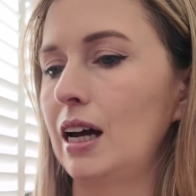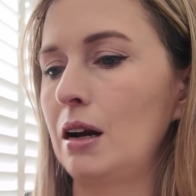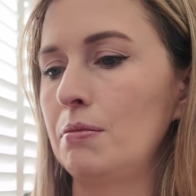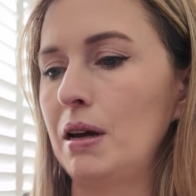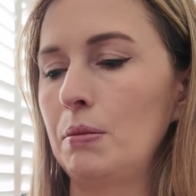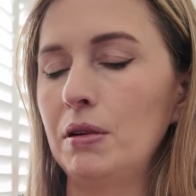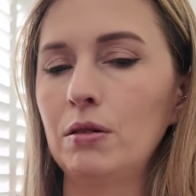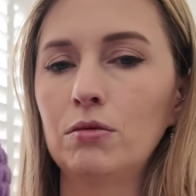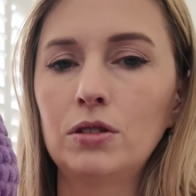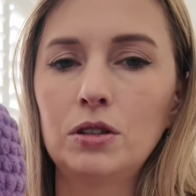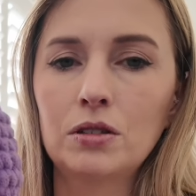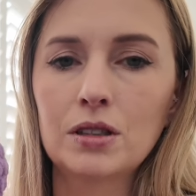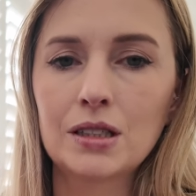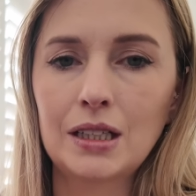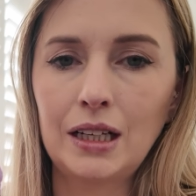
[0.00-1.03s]
And maybe it would
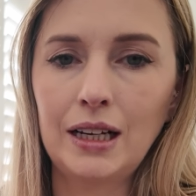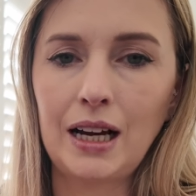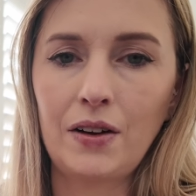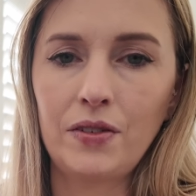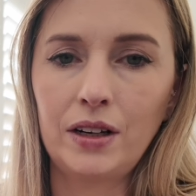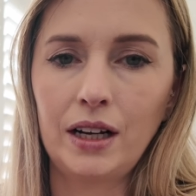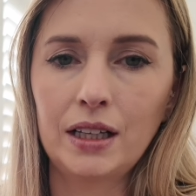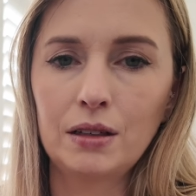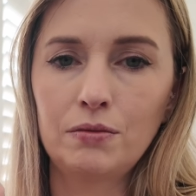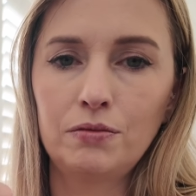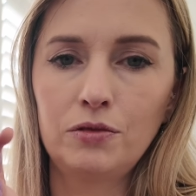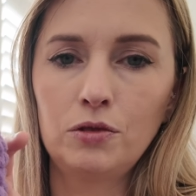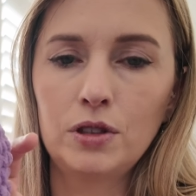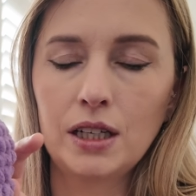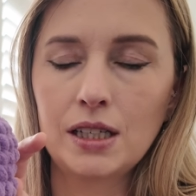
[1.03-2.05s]
look silly having like the
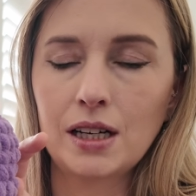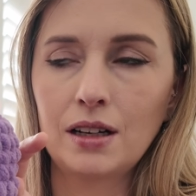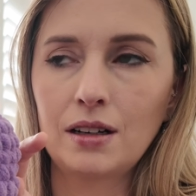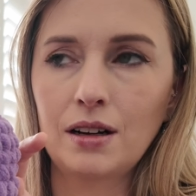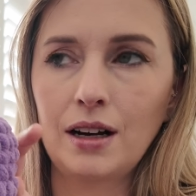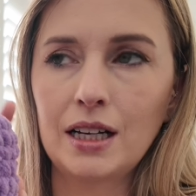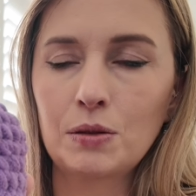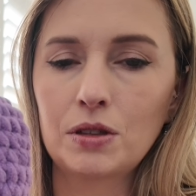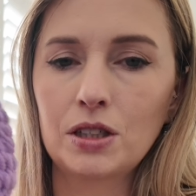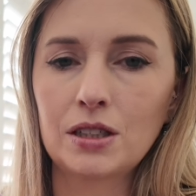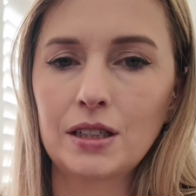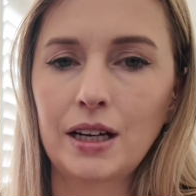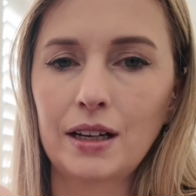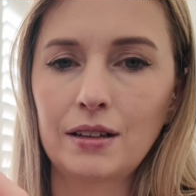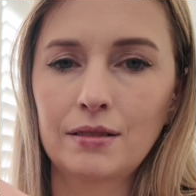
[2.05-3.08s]
full detailed eyes with
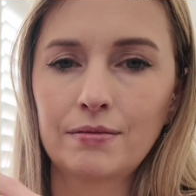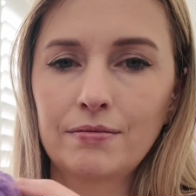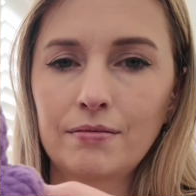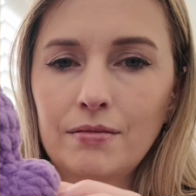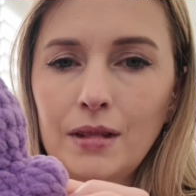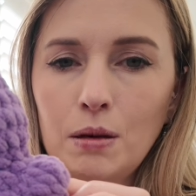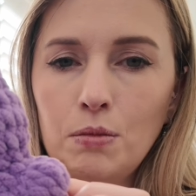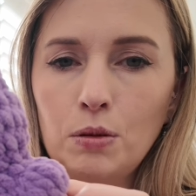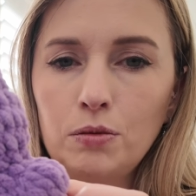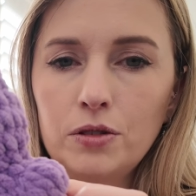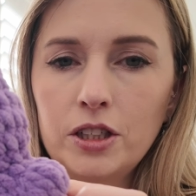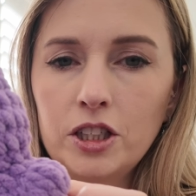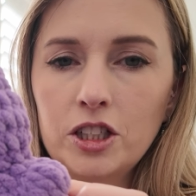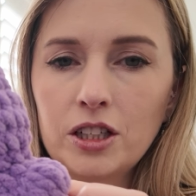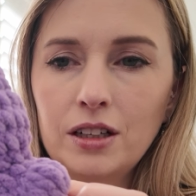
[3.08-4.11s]
just like bubble
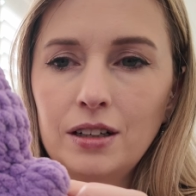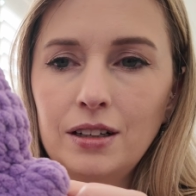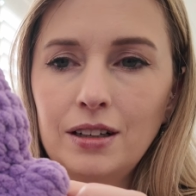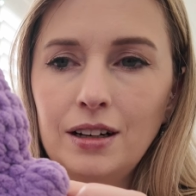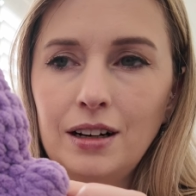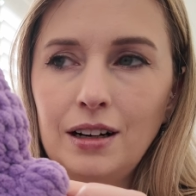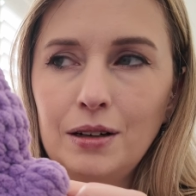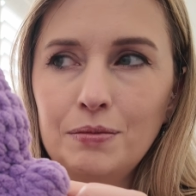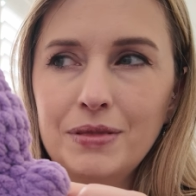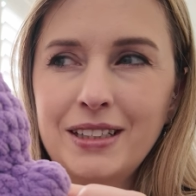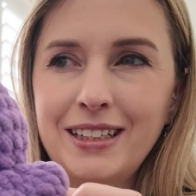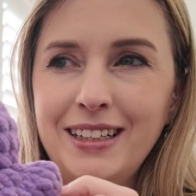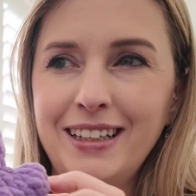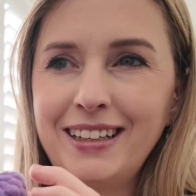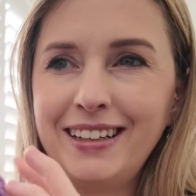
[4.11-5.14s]
stitch
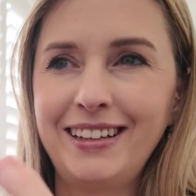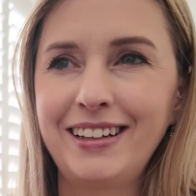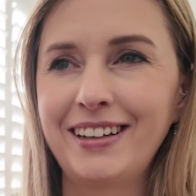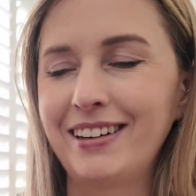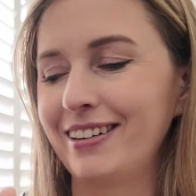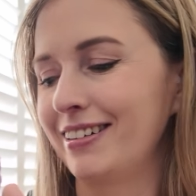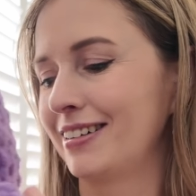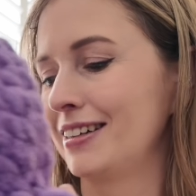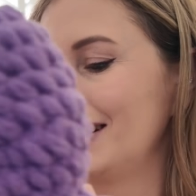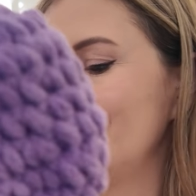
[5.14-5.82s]
arms. I don't know.